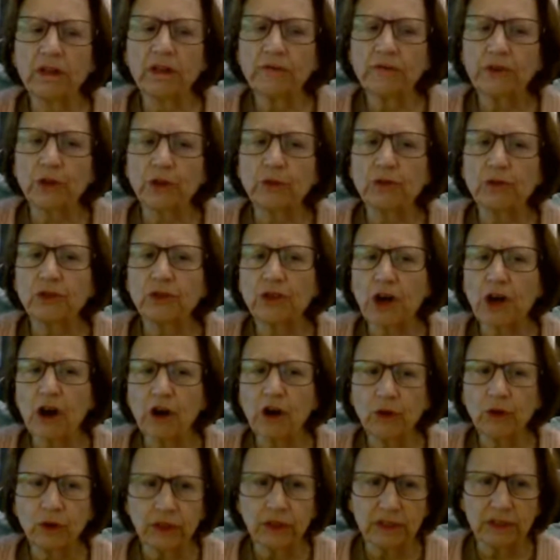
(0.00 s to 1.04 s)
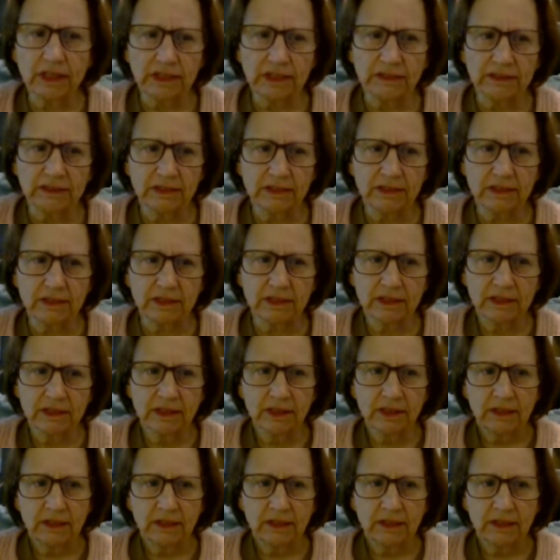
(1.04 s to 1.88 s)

have you noticed